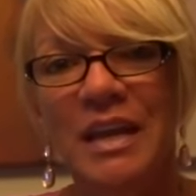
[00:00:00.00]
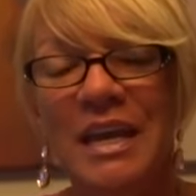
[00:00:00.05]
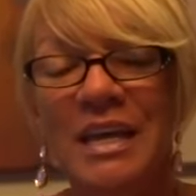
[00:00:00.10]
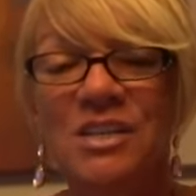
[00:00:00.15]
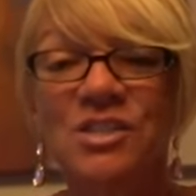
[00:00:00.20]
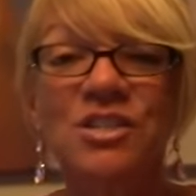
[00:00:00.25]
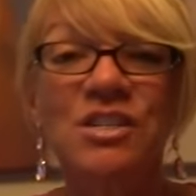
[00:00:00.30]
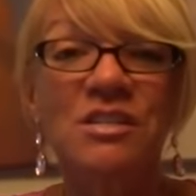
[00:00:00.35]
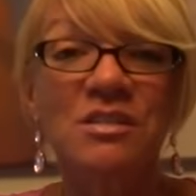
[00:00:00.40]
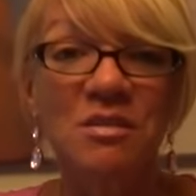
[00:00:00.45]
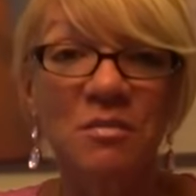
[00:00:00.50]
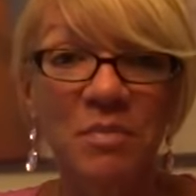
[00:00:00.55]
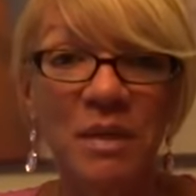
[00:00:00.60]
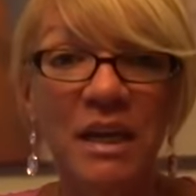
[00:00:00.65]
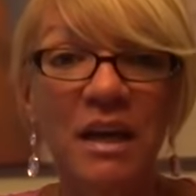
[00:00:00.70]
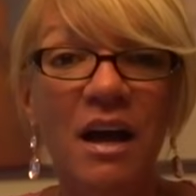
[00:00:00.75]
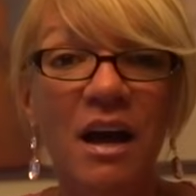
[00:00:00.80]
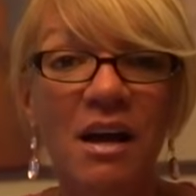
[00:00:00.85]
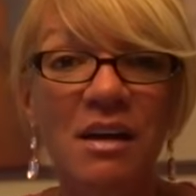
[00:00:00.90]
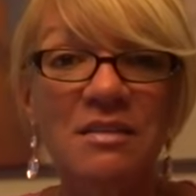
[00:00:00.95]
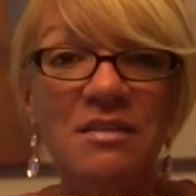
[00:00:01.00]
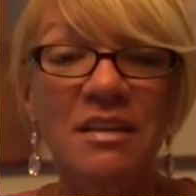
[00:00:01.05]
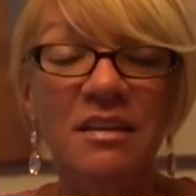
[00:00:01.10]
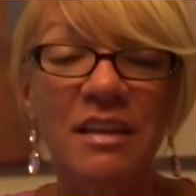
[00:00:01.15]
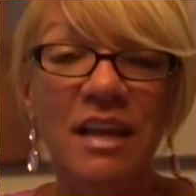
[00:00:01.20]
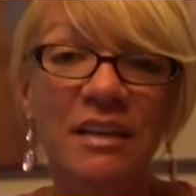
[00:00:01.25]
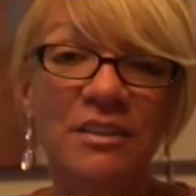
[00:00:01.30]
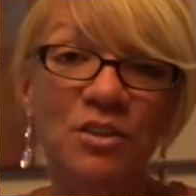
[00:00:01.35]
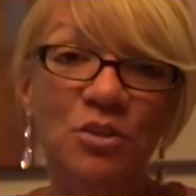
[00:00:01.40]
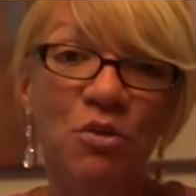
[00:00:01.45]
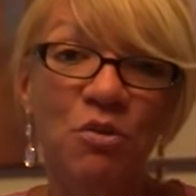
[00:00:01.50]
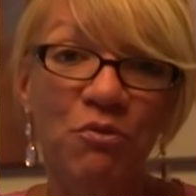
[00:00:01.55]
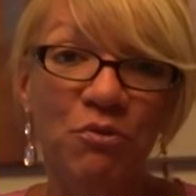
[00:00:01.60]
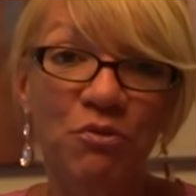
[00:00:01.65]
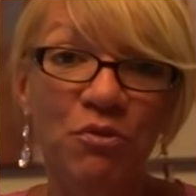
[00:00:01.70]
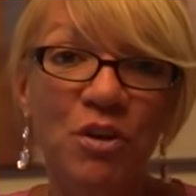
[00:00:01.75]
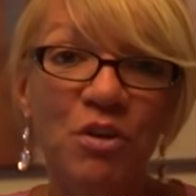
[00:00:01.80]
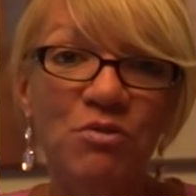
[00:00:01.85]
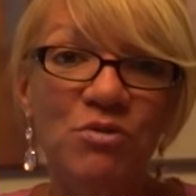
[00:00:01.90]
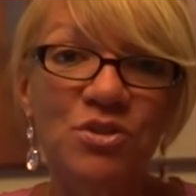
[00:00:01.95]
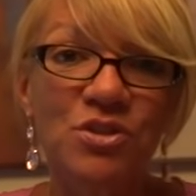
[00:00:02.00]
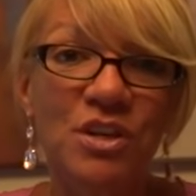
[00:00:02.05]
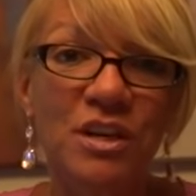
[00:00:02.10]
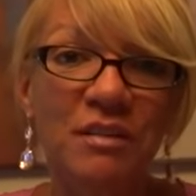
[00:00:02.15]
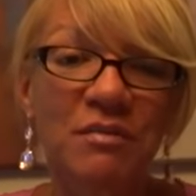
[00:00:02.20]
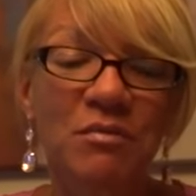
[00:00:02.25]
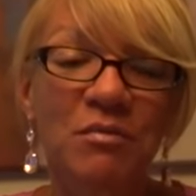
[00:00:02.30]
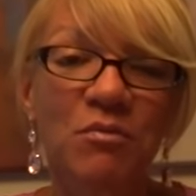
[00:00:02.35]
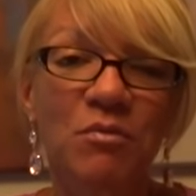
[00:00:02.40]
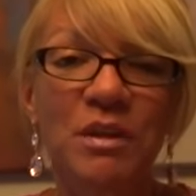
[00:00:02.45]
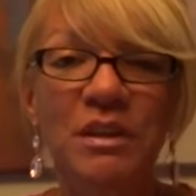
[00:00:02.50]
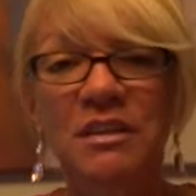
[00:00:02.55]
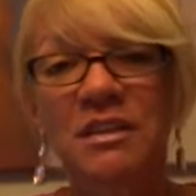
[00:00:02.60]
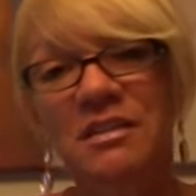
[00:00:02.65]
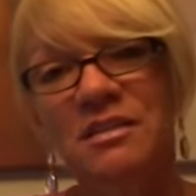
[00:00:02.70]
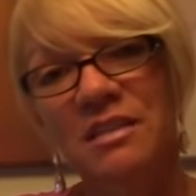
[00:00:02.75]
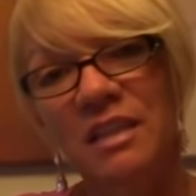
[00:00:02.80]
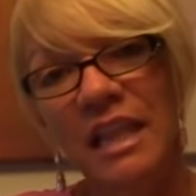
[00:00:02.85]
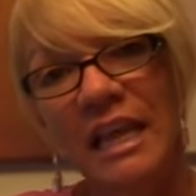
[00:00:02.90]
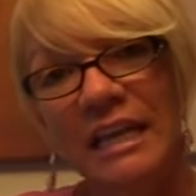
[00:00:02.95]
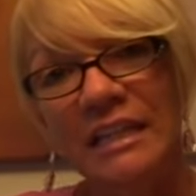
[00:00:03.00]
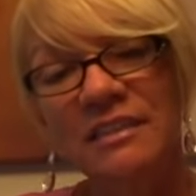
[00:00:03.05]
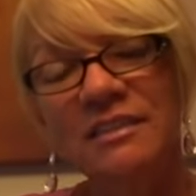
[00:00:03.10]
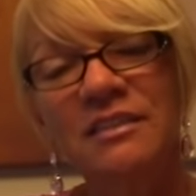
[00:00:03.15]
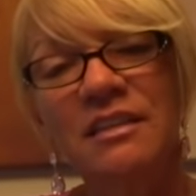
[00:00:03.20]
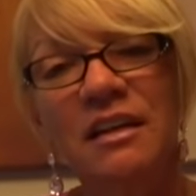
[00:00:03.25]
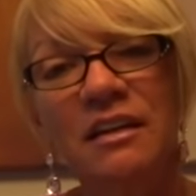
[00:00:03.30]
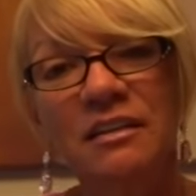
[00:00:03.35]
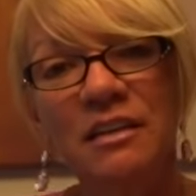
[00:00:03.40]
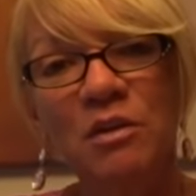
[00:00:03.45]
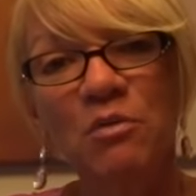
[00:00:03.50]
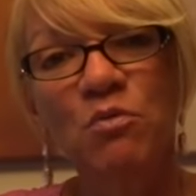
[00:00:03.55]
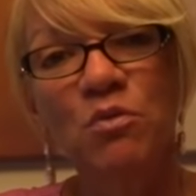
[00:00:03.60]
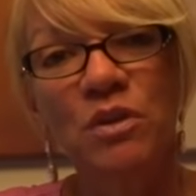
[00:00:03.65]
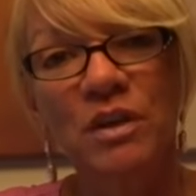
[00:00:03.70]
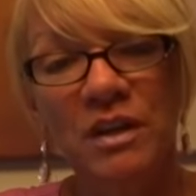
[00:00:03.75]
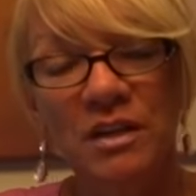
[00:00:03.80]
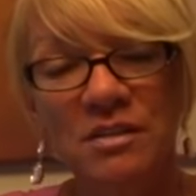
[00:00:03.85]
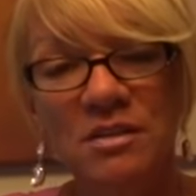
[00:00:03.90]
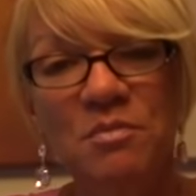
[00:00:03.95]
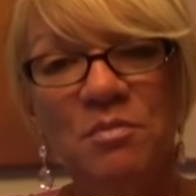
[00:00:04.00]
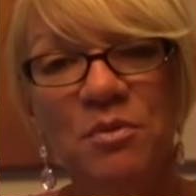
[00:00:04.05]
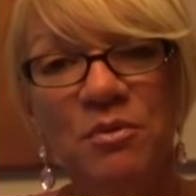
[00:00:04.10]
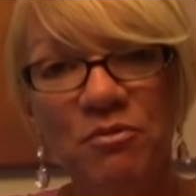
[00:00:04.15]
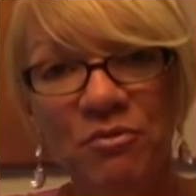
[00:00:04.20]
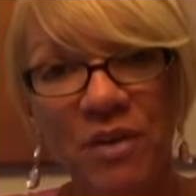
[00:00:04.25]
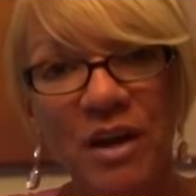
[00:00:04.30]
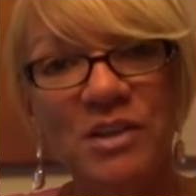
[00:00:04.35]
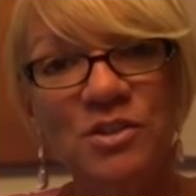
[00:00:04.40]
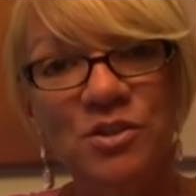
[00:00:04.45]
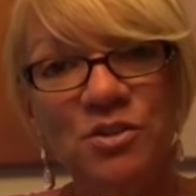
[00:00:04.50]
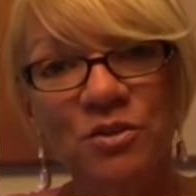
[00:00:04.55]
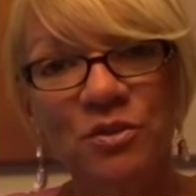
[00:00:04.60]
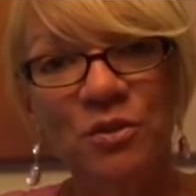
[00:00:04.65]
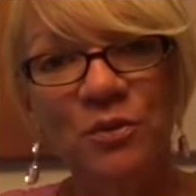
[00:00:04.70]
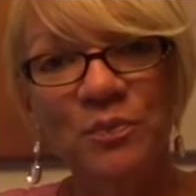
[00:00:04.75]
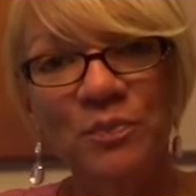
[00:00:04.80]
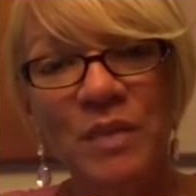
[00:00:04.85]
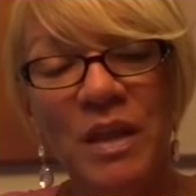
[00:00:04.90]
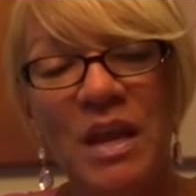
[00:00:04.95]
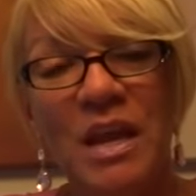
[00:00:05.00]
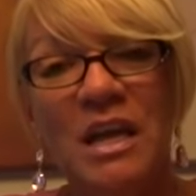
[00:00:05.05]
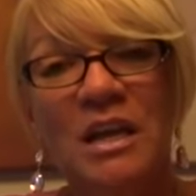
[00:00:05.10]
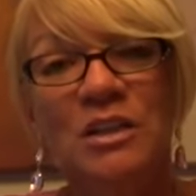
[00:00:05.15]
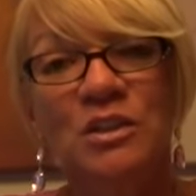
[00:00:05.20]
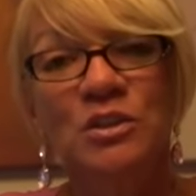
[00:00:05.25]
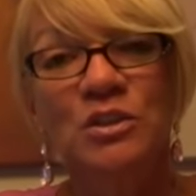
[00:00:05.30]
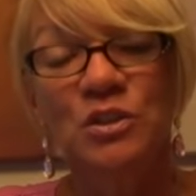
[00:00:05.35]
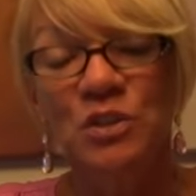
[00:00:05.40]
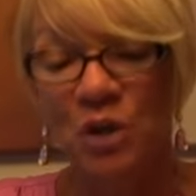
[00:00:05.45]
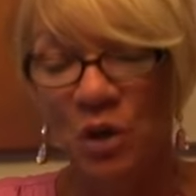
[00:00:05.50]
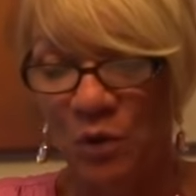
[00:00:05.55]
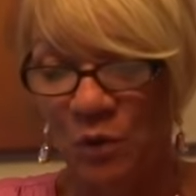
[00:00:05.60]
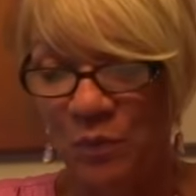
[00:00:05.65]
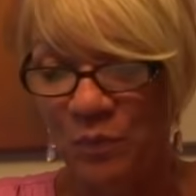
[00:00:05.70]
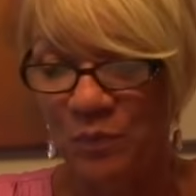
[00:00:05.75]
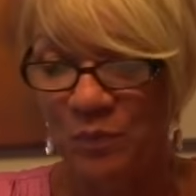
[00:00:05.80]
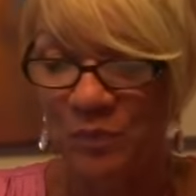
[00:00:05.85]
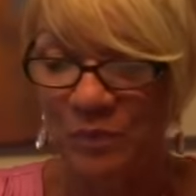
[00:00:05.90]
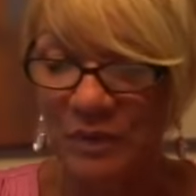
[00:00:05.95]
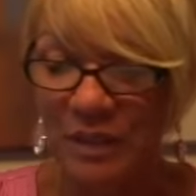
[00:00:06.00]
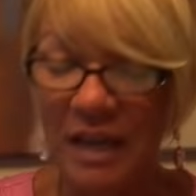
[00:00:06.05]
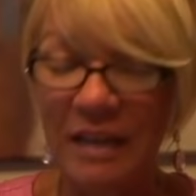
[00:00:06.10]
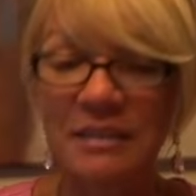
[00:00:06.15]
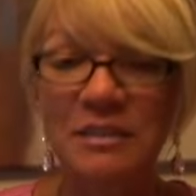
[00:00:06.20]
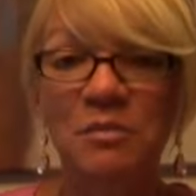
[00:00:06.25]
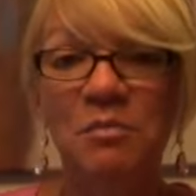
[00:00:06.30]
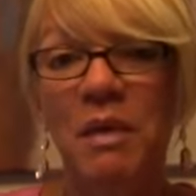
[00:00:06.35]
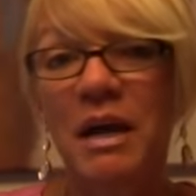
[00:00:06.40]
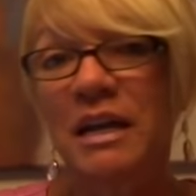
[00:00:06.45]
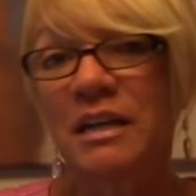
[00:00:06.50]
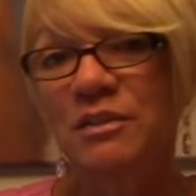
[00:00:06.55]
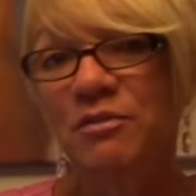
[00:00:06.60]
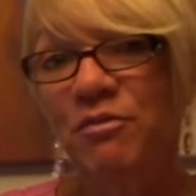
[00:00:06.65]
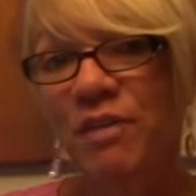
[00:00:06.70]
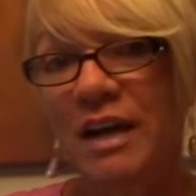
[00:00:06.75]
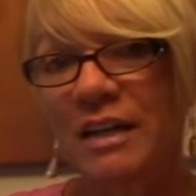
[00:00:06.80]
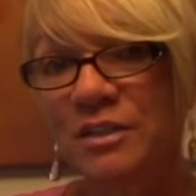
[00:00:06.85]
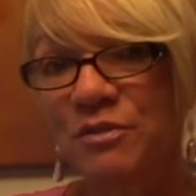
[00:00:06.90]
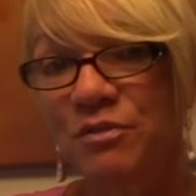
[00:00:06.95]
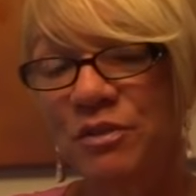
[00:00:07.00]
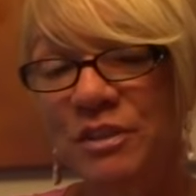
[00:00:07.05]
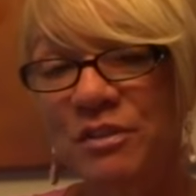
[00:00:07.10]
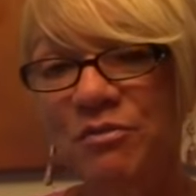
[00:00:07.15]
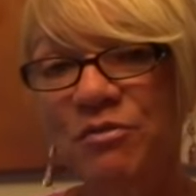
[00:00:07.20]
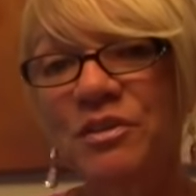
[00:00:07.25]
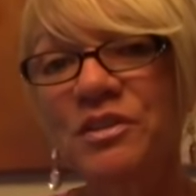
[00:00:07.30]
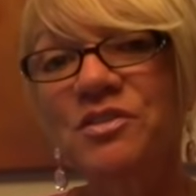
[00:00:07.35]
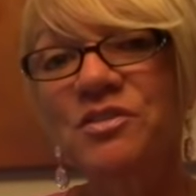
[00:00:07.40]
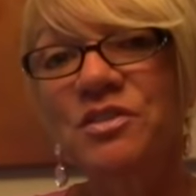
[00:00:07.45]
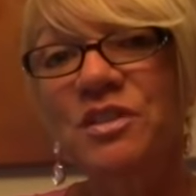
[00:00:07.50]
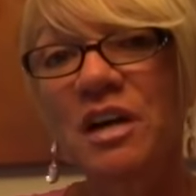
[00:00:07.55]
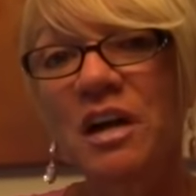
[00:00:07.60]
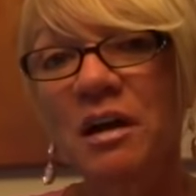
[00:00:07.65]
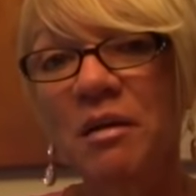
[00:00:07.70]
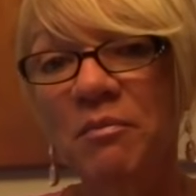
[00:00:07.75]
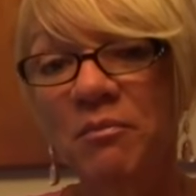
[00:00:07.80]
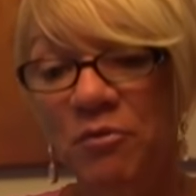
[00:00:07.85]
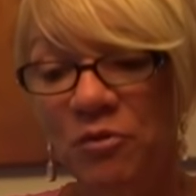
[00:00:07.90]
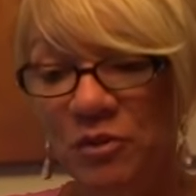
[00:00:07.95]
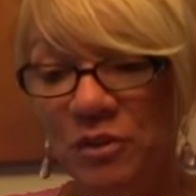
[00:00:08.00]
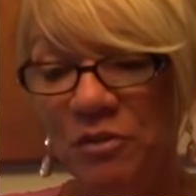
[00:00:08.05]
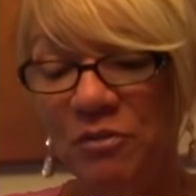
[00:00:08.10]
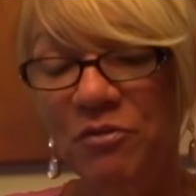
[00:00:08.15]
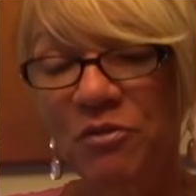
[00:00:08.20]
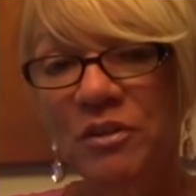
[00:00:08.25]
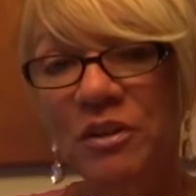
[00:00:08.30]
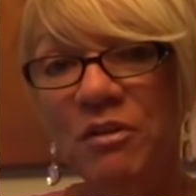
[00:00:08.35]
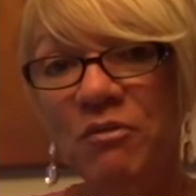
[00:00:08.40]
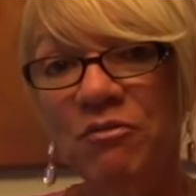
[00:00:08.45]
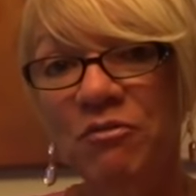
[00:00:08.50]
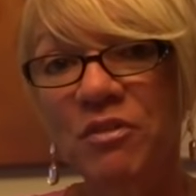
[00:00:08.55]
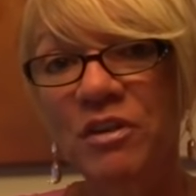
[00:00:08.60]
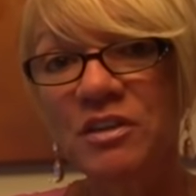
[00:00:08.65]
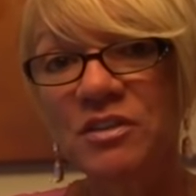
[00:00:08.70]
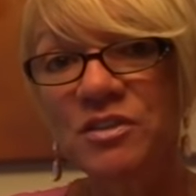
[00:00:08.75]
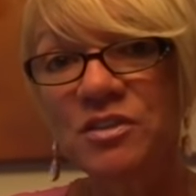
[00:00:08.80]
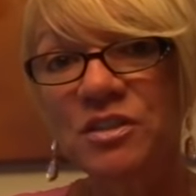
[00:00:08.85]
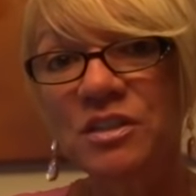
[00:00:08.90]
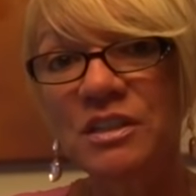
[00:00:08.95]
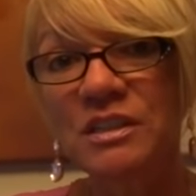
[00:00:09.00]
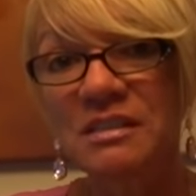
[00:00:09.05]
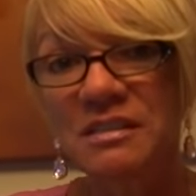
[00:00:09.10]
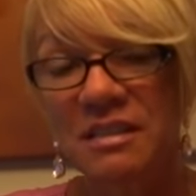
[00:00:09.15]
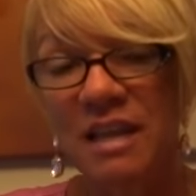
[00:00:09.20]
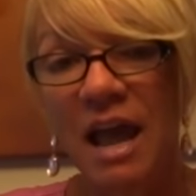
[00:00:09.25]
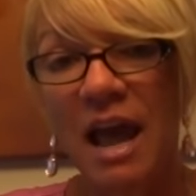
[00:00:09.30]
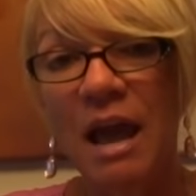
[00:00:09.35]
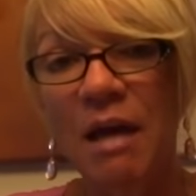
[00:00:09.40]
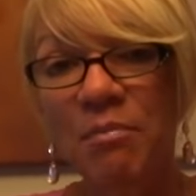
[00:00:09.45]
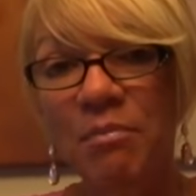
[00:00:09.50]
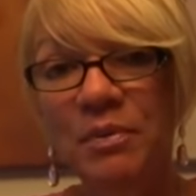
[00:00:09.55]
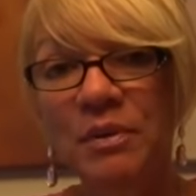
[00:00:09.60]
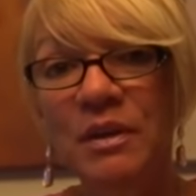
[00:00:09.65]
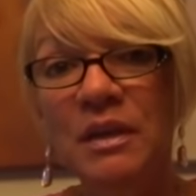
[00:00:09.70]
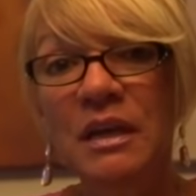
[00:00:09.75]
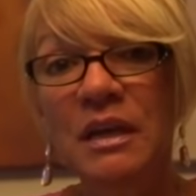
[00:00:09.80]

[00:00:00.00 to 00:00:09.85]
It's just because of that confusion with these ladies that they work as a professional. So that's my advice for the first time, for the first step.